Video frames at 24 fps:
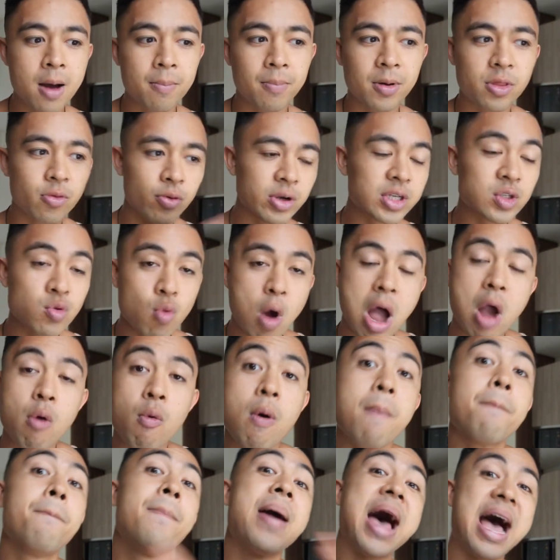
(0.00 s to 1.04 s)
But the reason why I
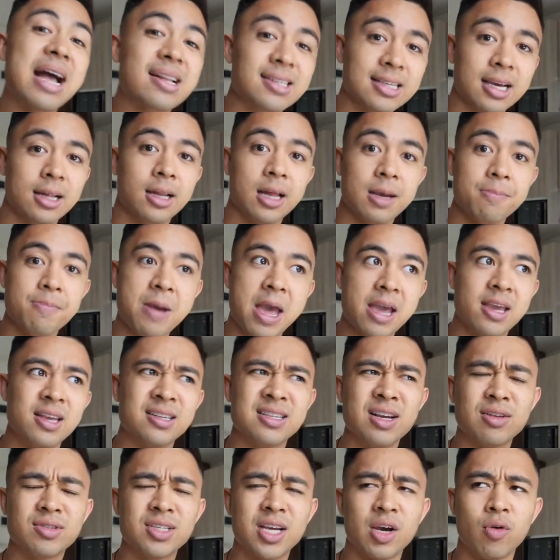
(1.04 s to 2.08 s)
went back to ClickBank
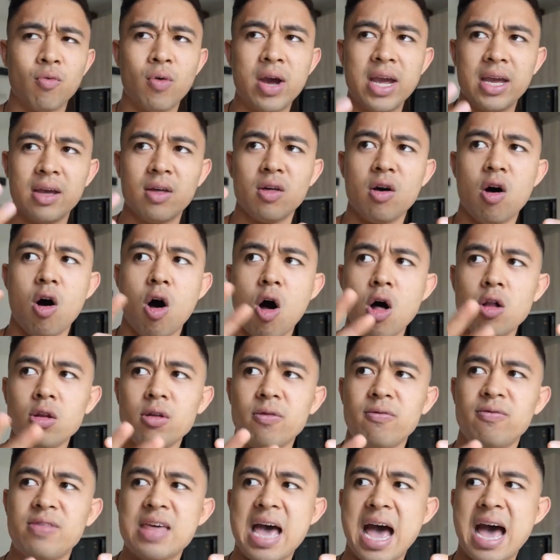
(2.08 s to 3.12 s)
is I was like, wait,
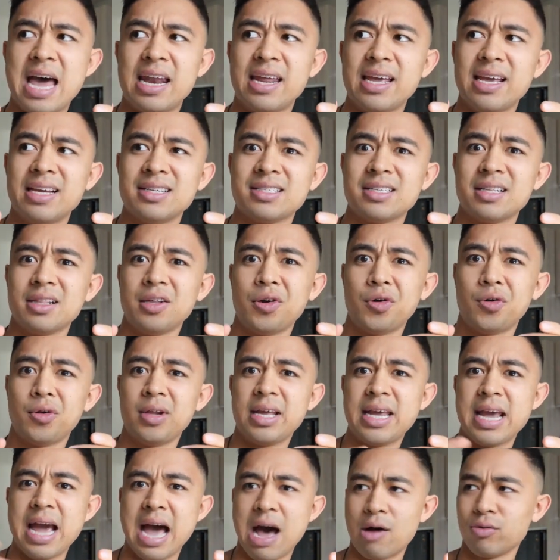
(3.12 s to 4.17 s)
all of that is
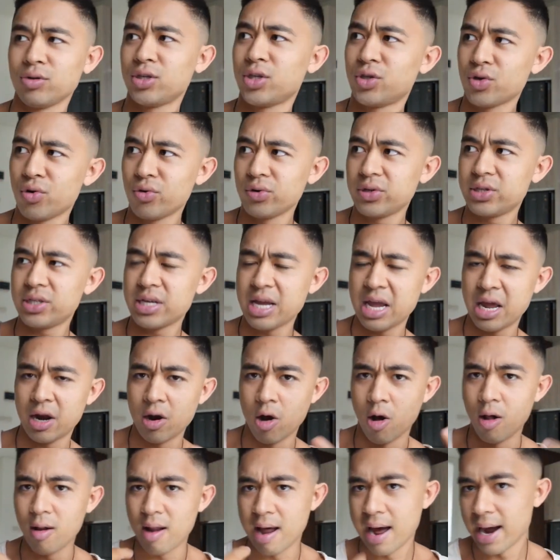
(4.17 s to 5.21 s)
literally outsourced, and
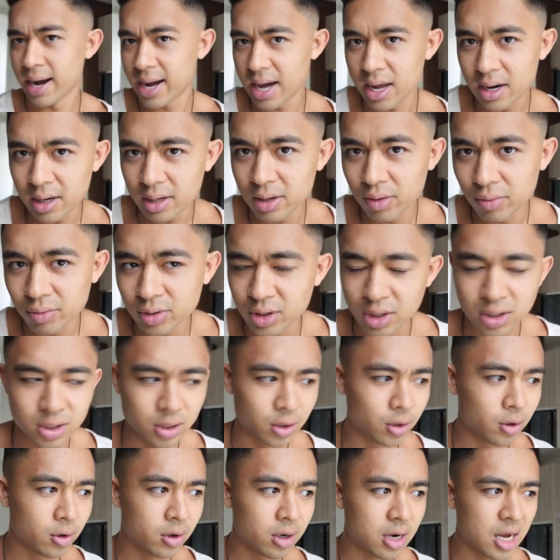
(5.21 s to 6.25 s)
all I got to do is just
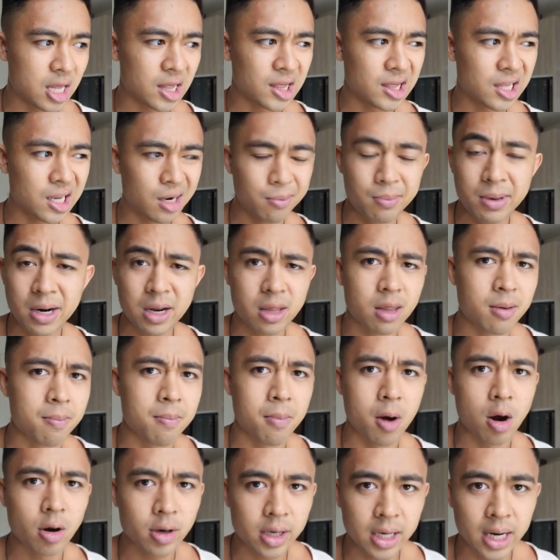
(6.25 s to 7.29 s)
learn a little bit of the
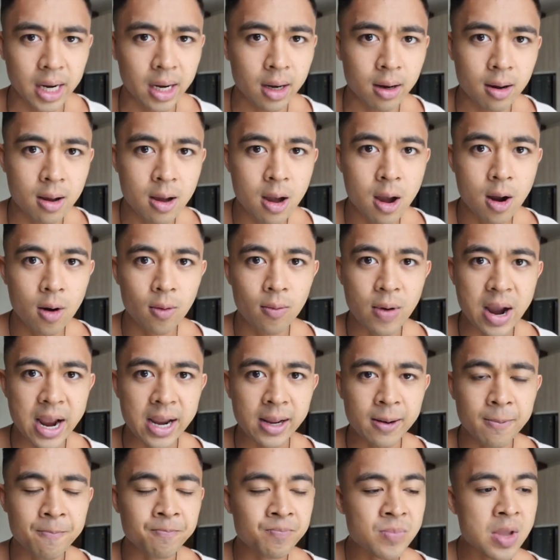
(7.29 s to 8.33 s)
marketing,
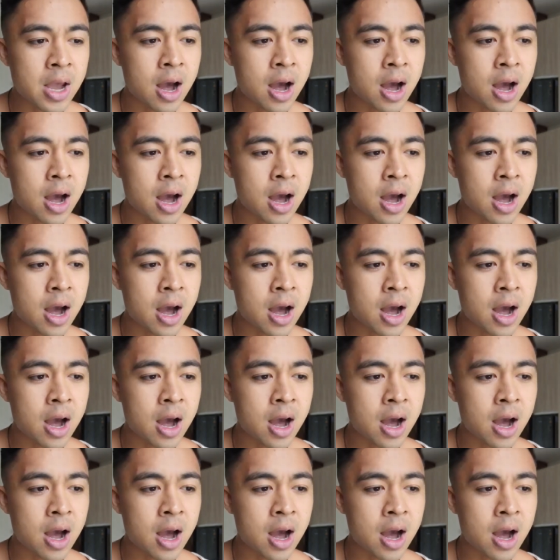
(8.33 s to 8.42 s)
right?